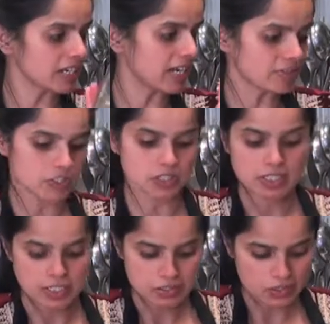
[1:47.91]
it after.
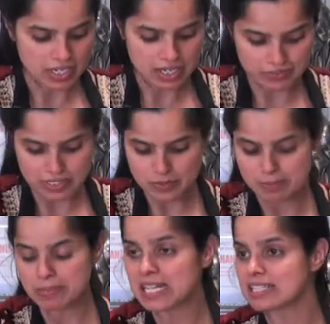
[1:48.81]
So I covered it with
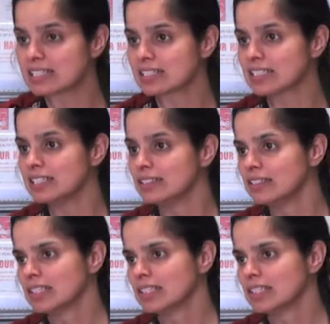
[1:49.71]
a plastic lid.